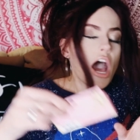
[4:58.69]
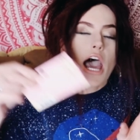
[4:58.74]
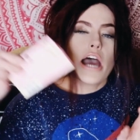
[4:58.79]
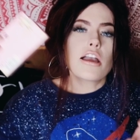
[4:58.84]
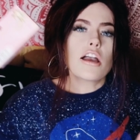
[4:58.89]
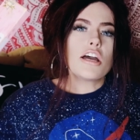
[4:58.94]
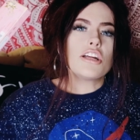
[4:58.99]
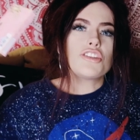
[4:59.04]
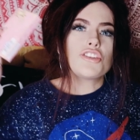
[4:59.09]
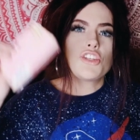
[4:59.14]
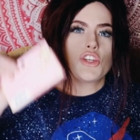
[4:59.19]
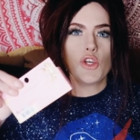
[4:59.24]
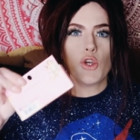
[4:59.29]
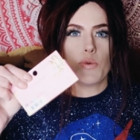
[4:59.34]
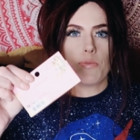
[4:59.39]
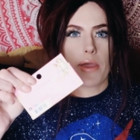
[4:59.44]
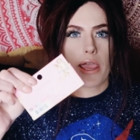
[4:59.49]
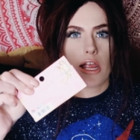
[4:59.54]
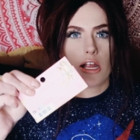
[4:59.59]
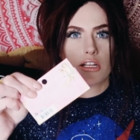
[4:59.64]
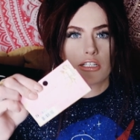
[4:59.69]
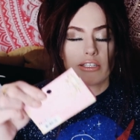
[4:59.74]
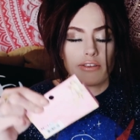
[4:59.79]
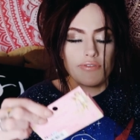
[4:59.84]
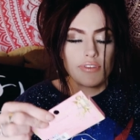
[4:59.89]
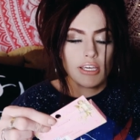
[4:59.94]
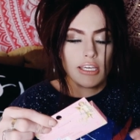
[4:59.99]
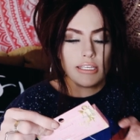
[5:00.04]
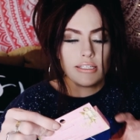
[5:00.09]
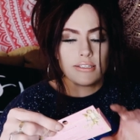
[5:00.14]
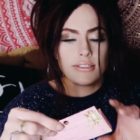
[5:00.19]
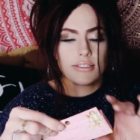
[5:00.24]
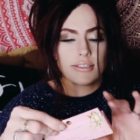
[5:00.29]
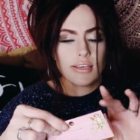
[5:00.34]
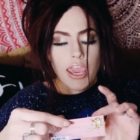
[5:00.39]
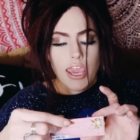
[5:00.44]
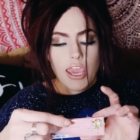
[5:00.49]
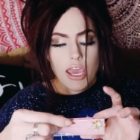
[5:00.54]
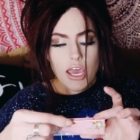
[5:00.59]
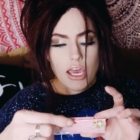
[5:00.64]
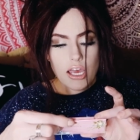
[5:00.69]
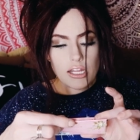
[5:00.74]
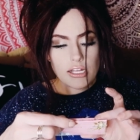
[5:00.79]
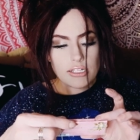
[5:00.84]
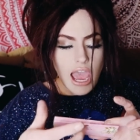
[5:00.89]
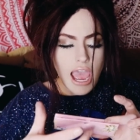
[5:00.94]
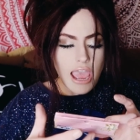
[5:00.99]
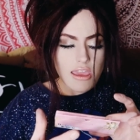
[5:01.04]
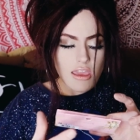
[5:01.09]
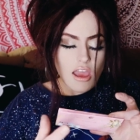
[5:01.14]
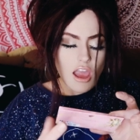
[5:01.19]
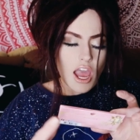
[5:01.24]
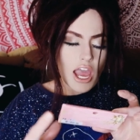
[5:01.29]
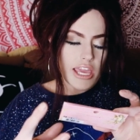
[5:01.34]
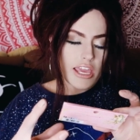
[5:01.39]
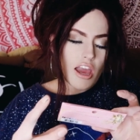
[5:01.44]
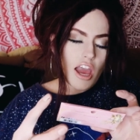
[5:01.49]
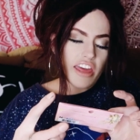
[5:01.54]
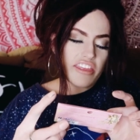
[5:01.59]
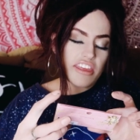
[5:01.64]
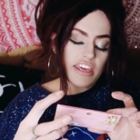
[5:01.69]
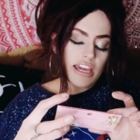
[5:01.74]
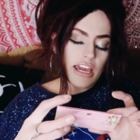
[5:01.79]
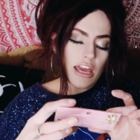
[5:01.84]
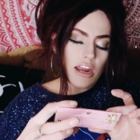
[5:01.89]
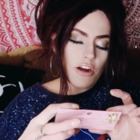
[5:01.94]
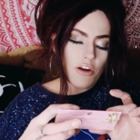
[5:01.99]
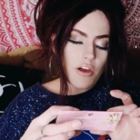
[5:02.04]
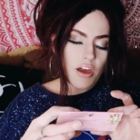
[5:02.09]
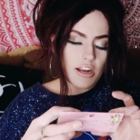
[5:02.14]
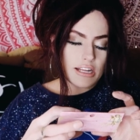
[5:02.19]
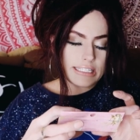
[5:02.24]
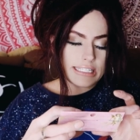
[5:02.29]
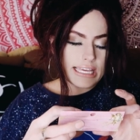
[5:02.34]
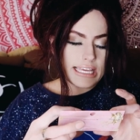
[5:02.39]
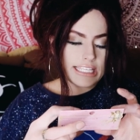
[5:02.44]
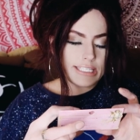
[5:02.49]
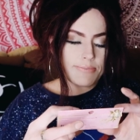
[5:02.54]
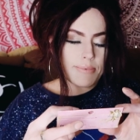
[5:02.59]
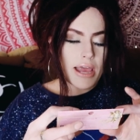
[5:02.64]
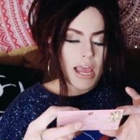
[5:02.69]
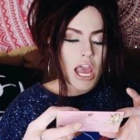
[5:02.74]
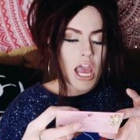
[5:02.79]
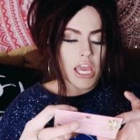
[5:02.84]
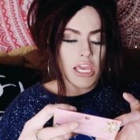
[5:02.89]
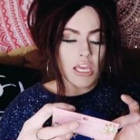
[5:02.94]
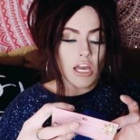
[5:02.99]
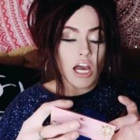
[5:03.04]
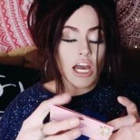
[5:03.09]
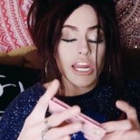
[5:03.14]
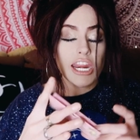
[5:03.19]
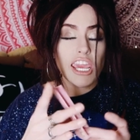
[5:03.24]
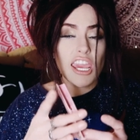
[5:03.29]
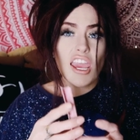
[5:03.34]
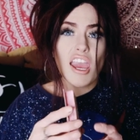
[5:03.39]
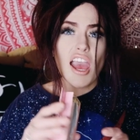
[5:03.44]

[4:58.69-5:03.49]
I got two pairs of these, and I, I, I think, I don't know how to say this, but Iyani